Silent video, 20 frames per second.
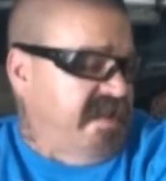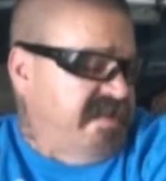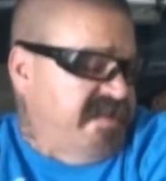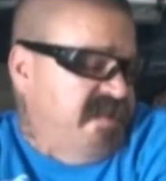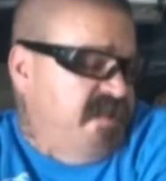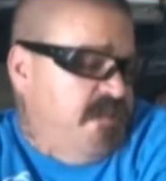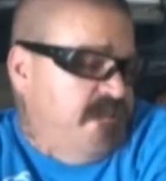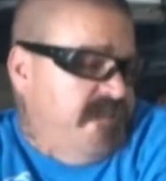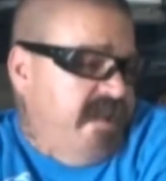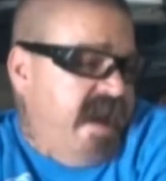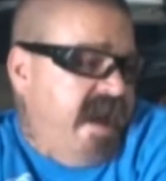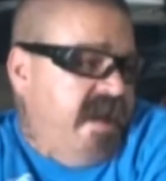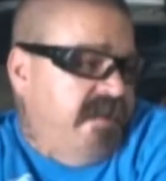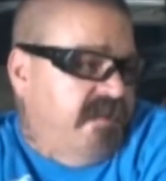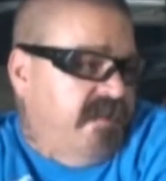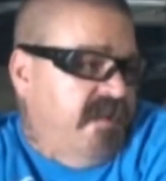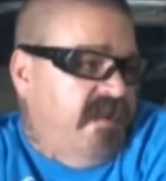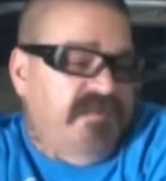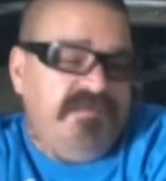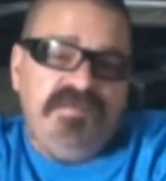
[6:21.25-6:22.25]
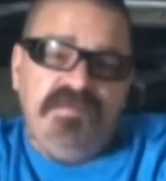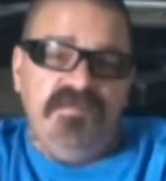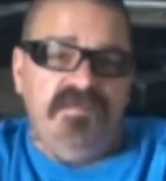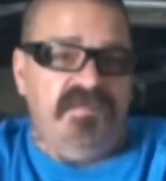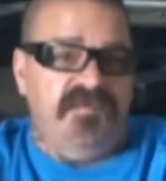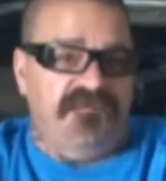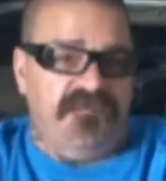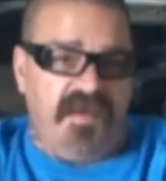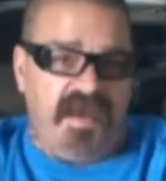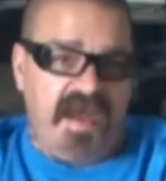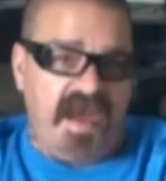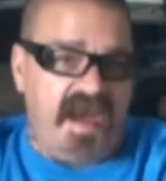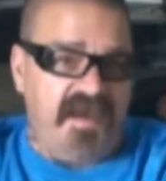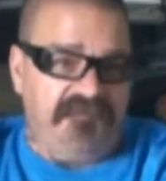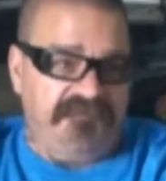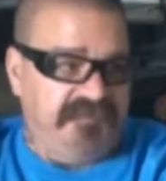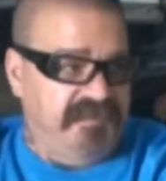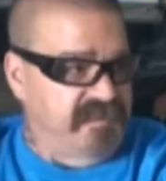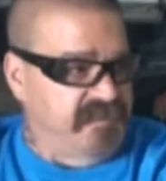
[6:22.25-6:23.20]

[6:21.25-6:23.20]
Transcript: It don't matter. I'll do it if I have